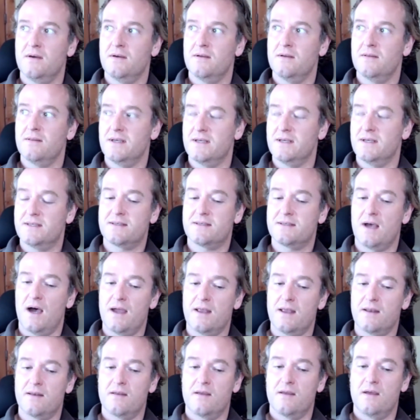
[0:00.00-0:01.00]
this
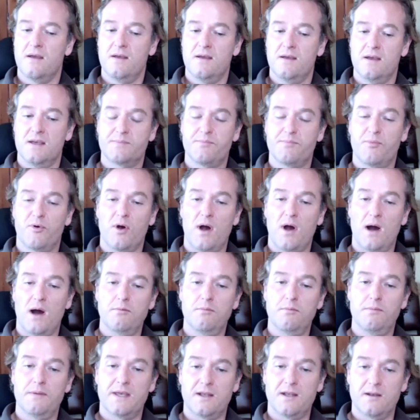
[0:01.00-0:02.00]
site is
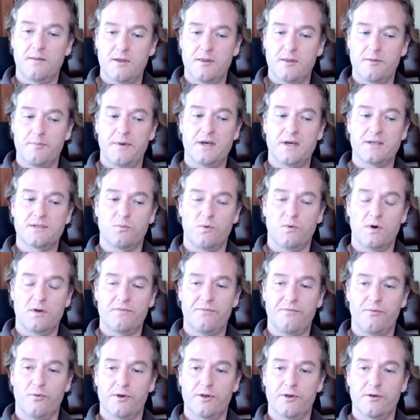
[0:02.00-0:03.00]
probably going to be the best one
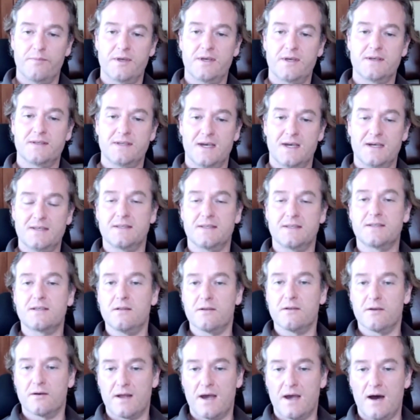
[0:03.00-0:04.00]
for you because yes, it's
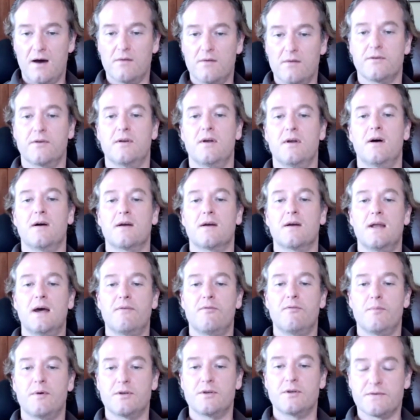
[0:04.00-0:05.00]
cleared out. You're not going to have a
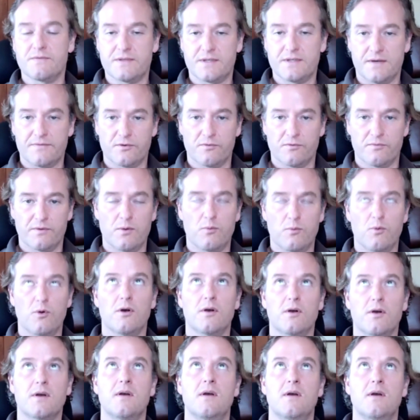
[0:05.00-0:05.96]
bunch of stuff to rework.